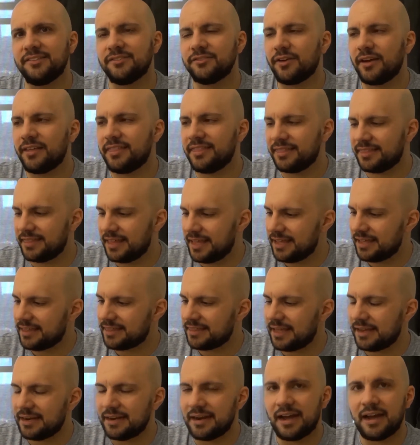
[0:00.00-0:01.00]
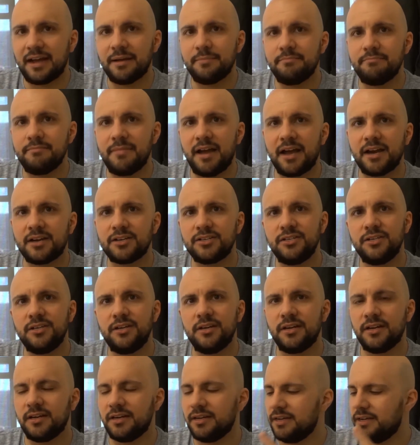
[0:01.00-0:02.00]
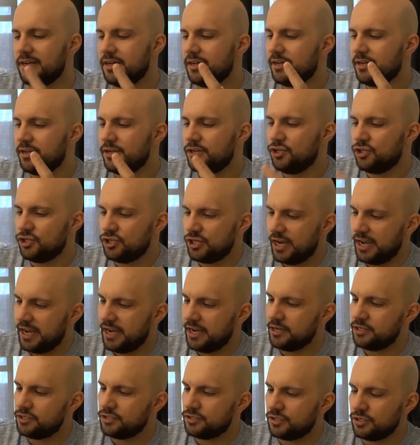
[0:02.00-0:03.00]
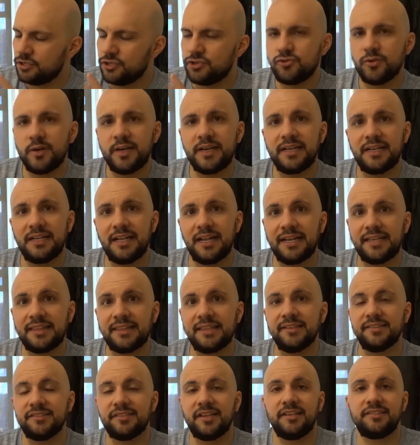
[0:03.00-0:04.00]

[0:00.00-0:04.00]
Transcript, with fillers: So I think that I'm actually gonna change to drink it like this.